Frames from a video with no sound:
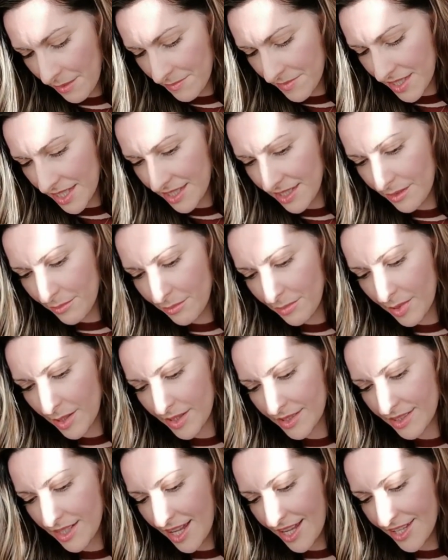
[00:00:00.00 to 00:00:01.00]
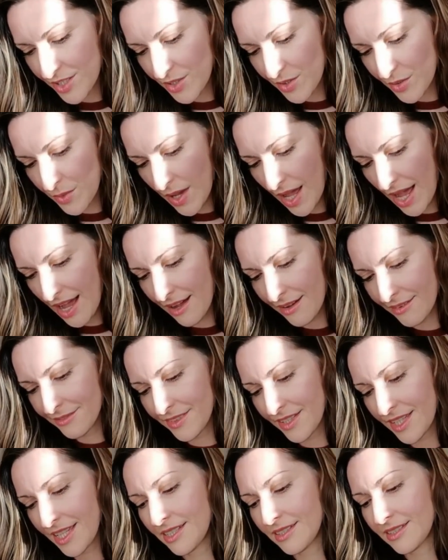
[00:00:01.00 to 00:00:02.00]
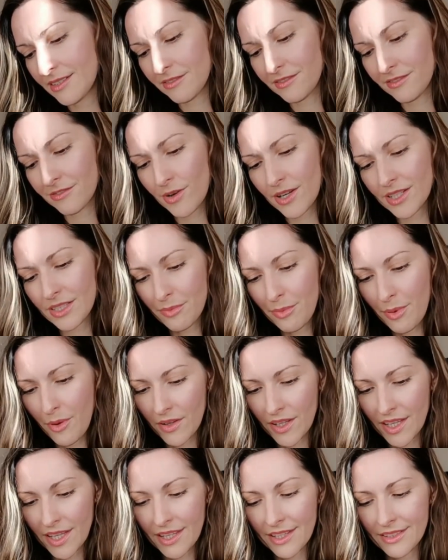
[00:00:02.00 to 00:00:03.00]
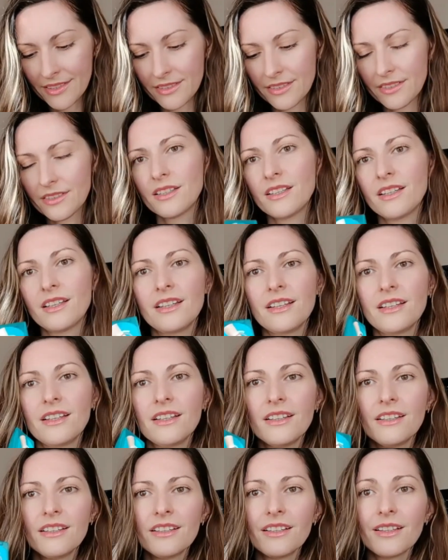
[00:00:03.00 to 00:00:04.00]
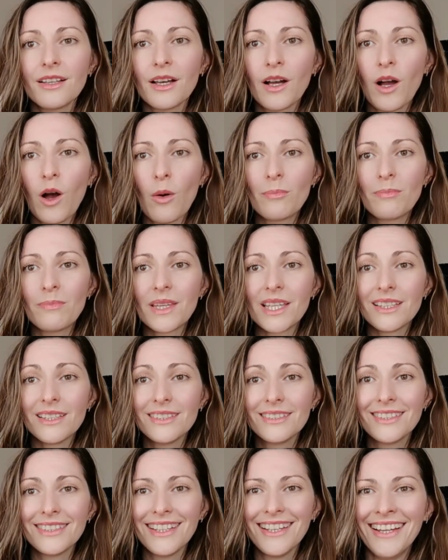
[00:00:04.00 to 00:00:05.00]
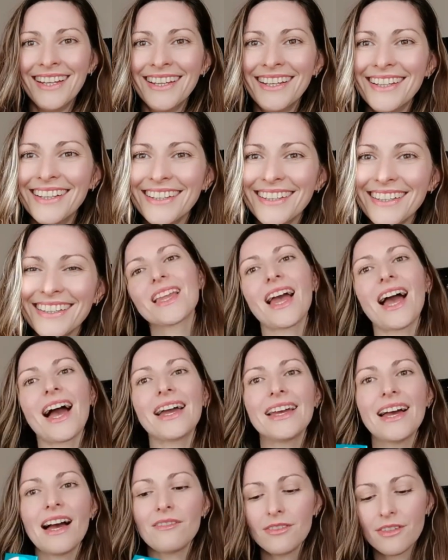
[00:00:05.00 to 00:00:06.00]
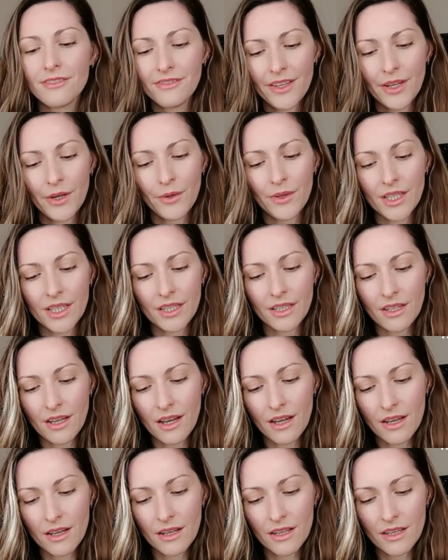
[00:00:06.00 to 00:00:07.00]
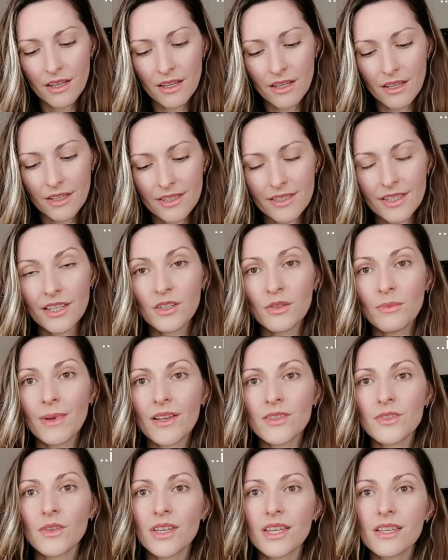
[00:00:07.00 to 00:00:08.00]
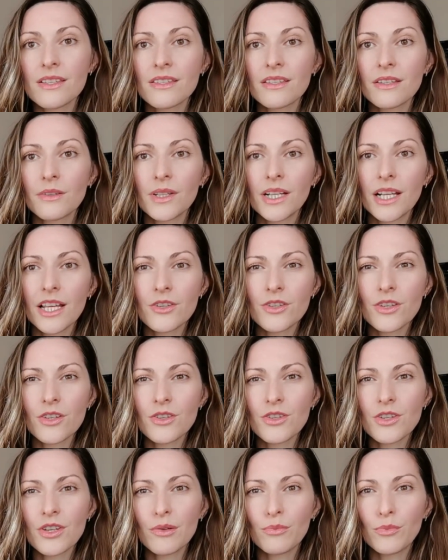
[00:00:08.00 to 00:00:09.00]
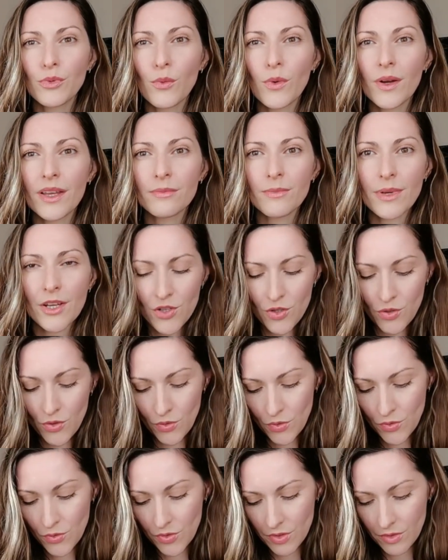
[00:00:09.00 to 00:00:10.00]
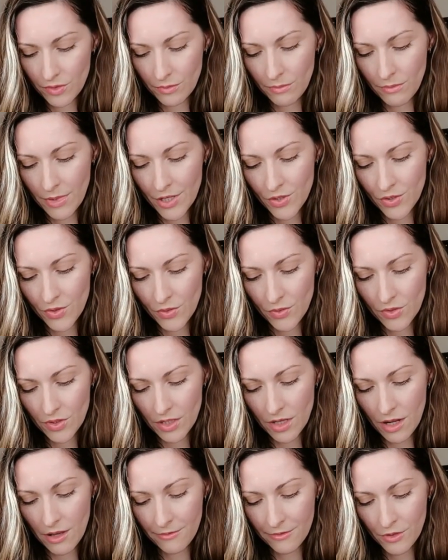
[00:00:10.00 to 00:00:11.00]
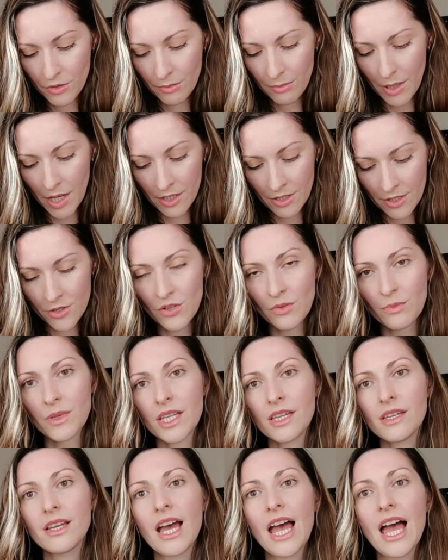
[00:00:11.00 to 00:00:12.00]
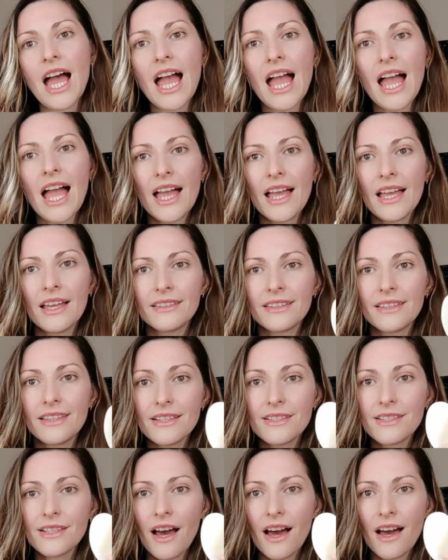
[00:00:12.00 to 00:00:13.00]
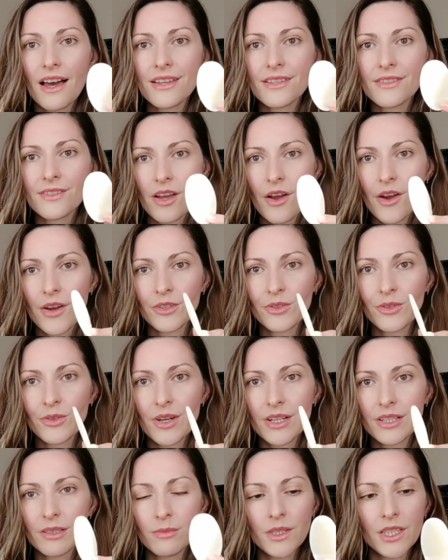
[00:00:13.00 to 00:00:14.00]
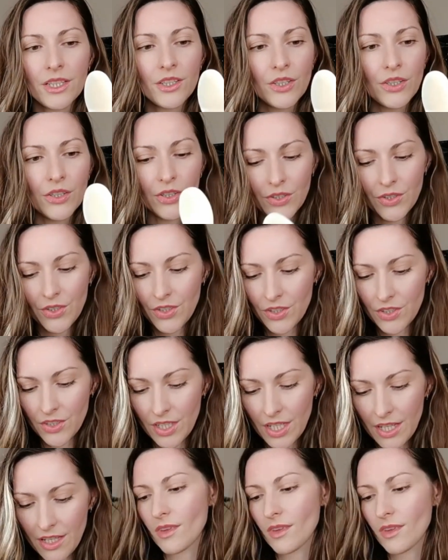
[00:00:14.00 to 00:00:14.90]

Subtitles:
empty, but I do have in the front pocket Compede. I have a very sadomasochistic relationship with my shoes. My shoes love to punish me, and these guys are incredibly good.